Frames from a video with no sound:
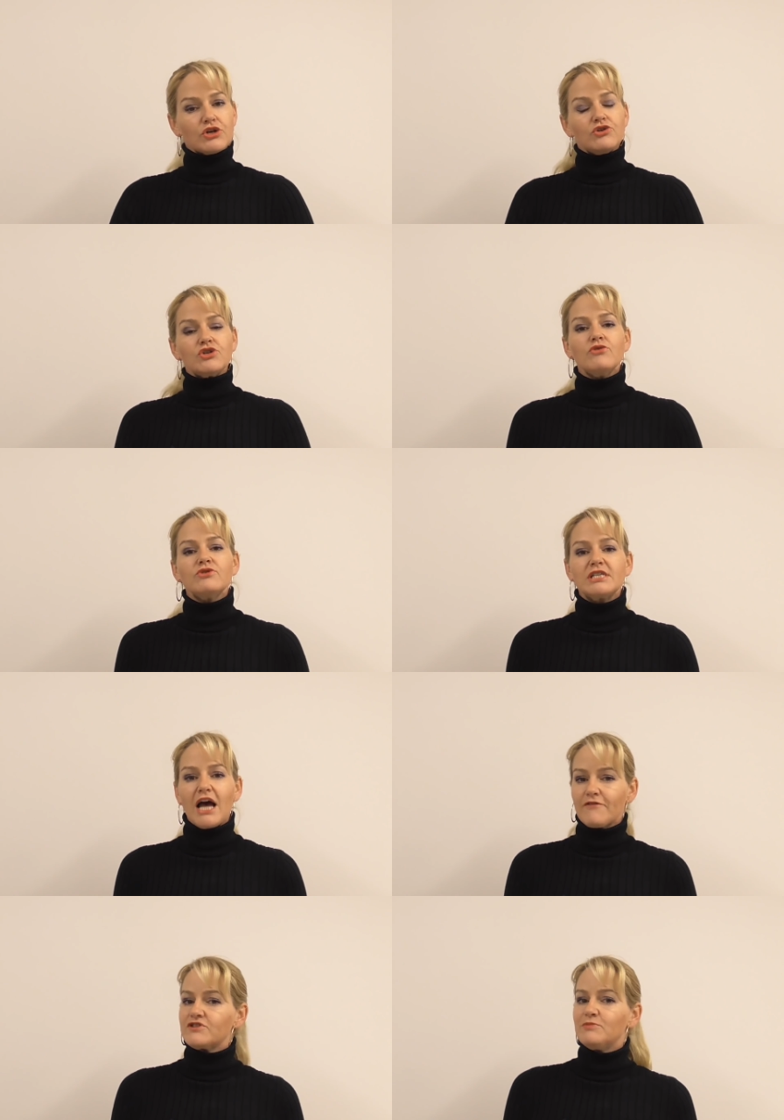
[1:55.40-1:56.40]
So you don't
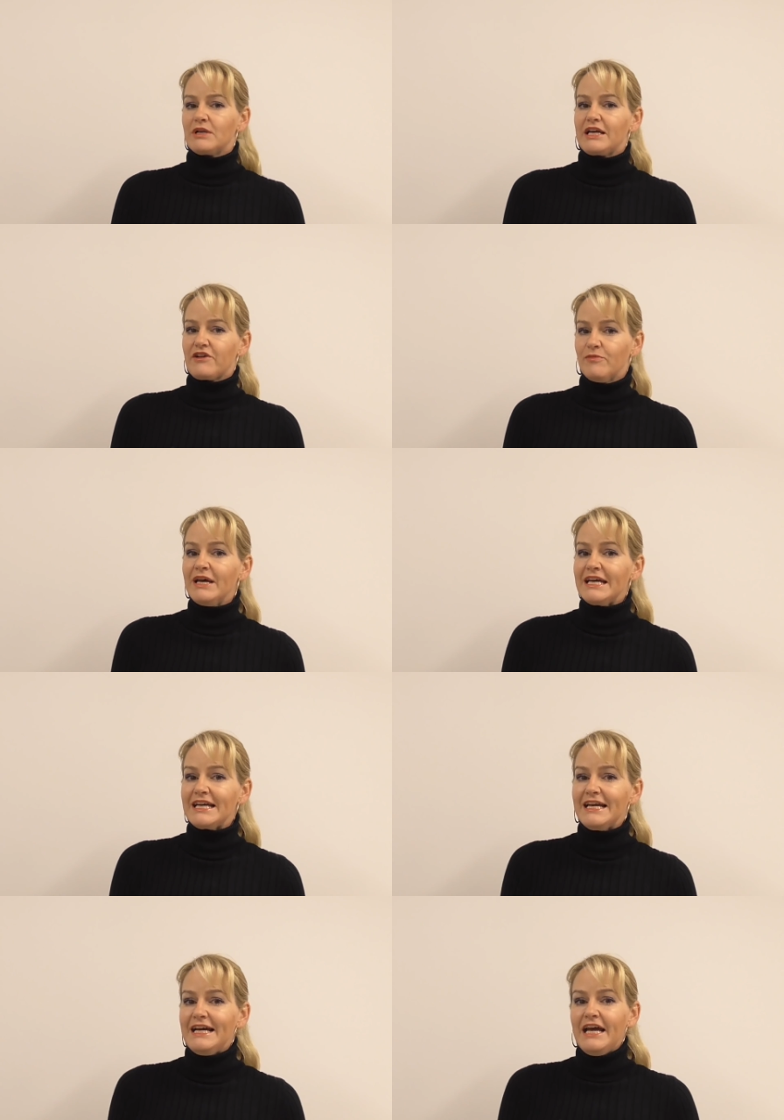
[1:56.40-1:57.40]
just have to believe
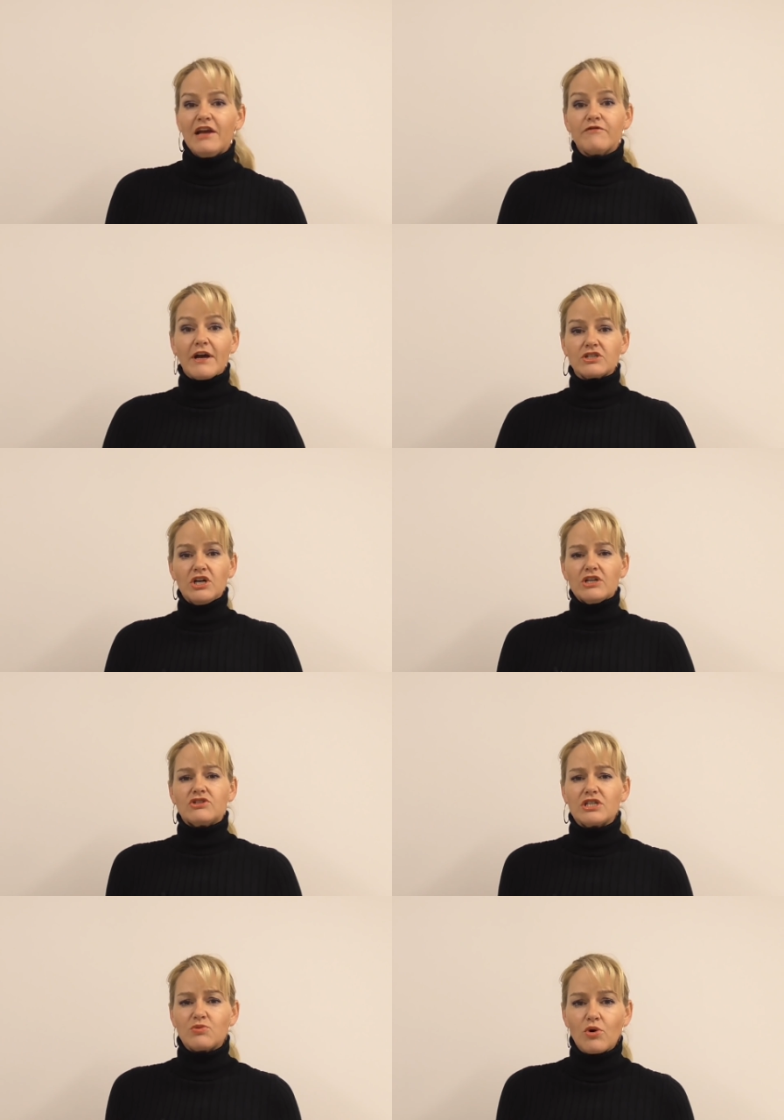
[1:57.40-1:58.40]
me. In fact,
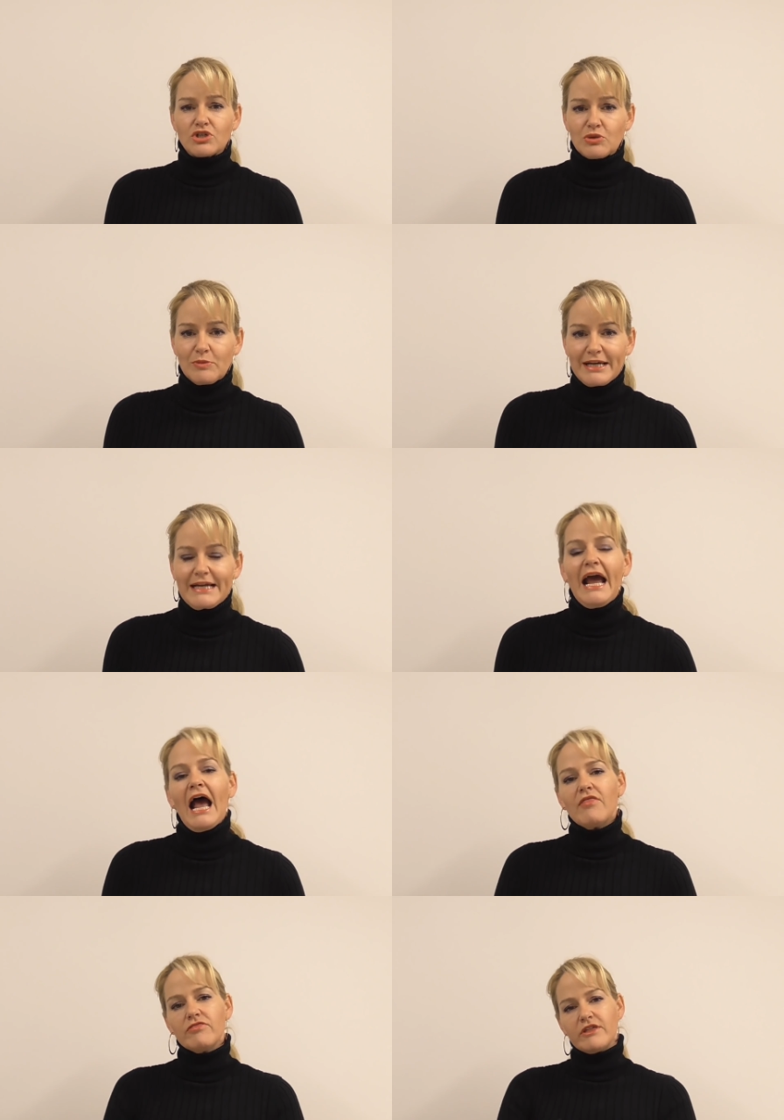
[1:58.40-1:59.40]
just watch me
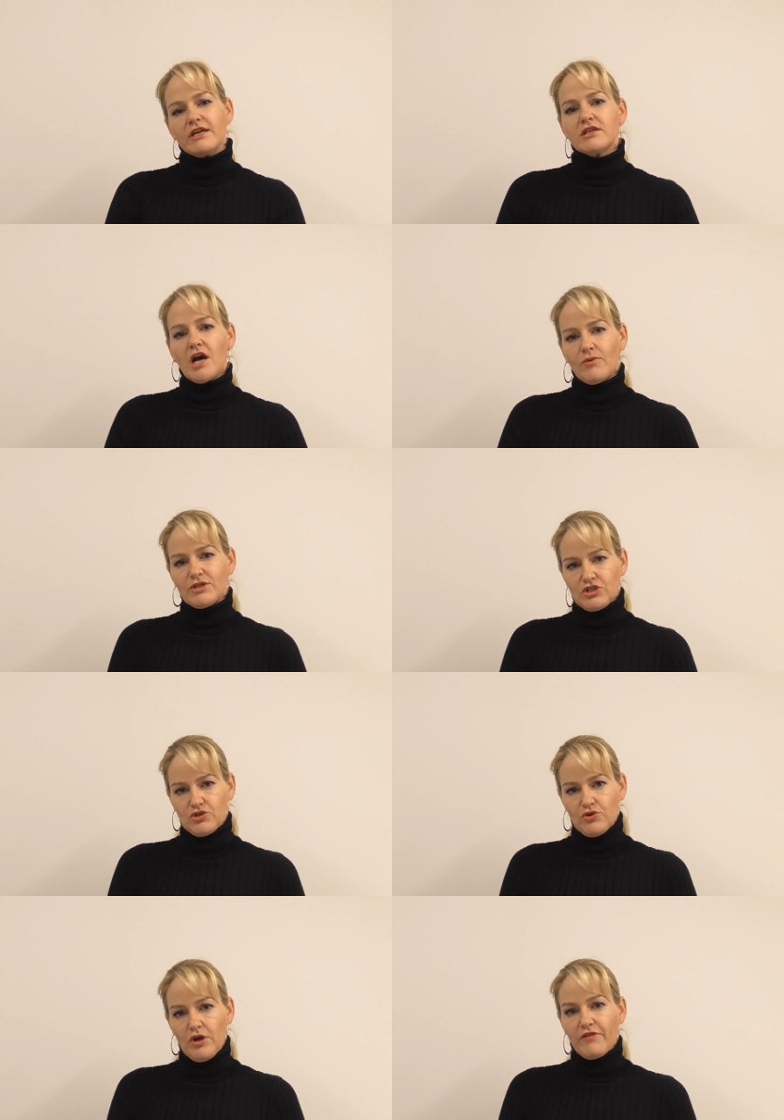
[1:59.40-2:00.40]
and then go and
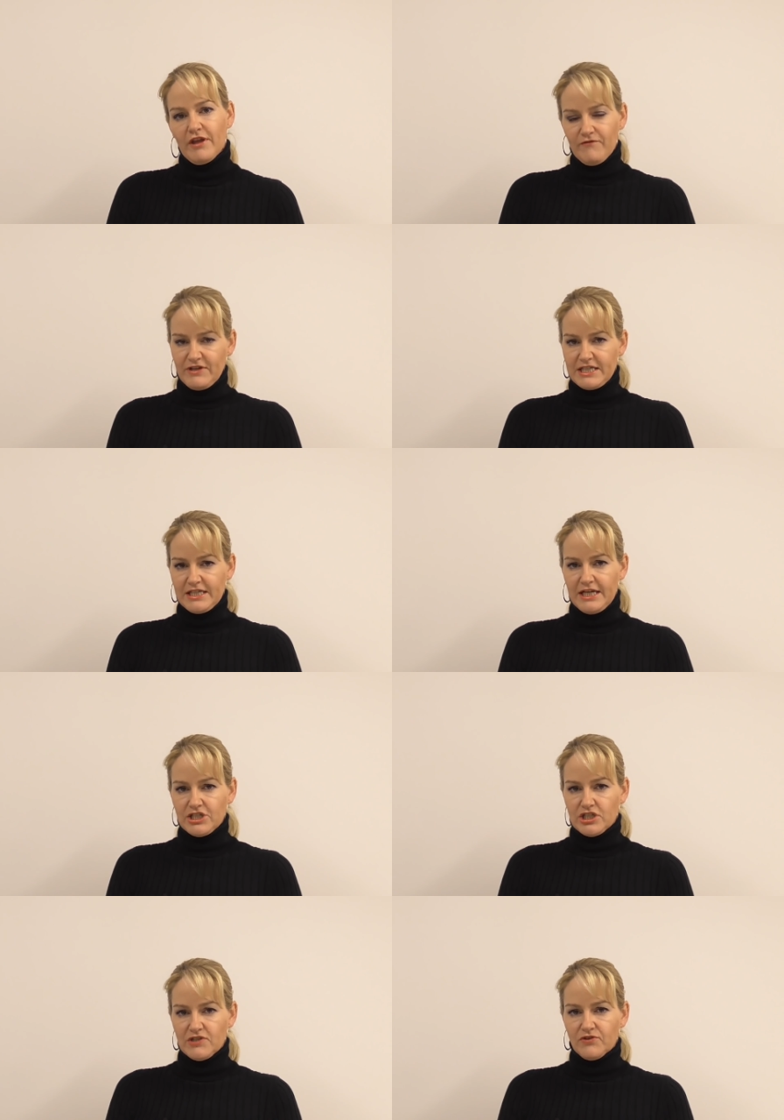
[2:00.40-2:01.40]
do the
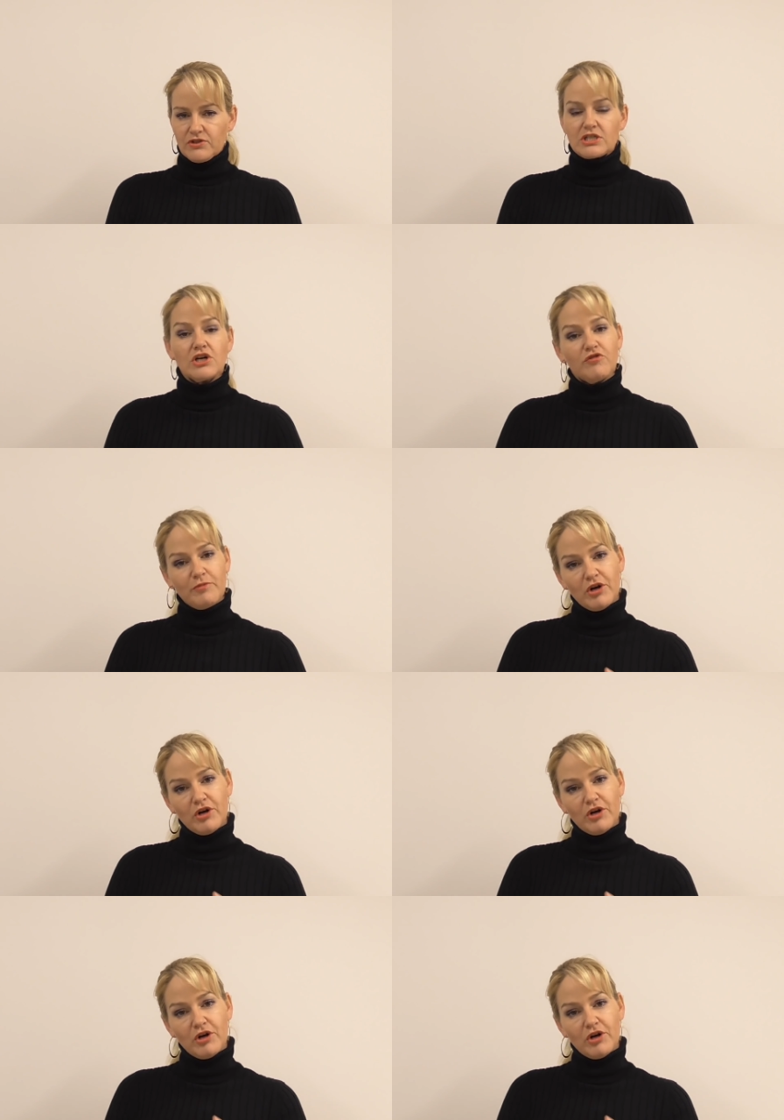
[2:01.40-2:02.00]
investigations for yourself.